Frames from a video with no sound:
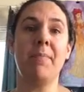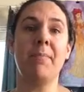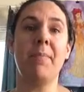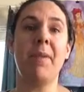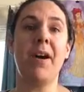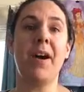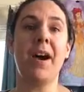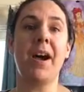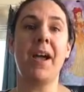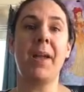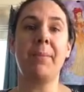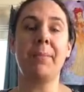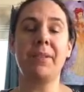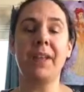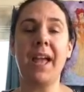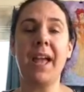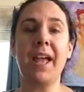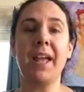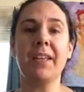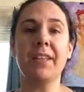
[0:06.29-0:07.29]
my
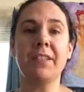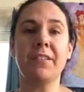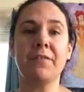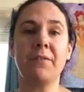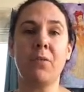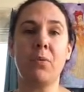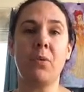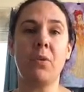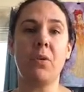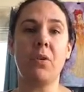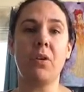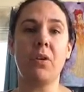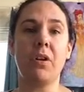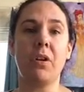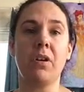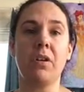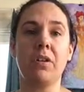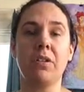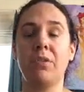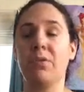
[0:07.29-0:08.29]
plans
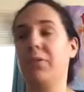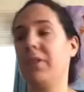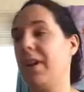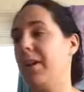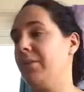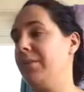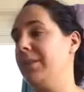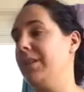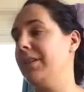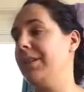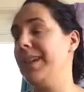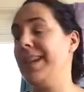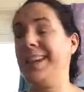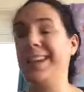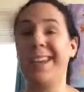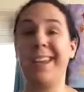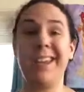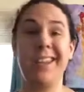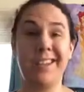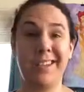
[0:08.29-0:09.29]
for
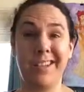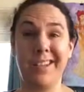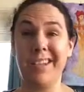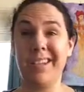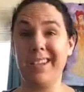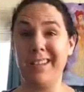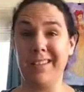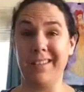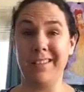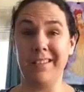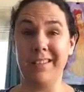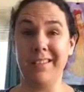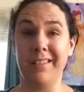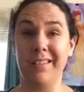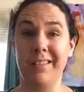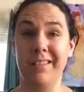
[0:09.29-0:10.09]
2018.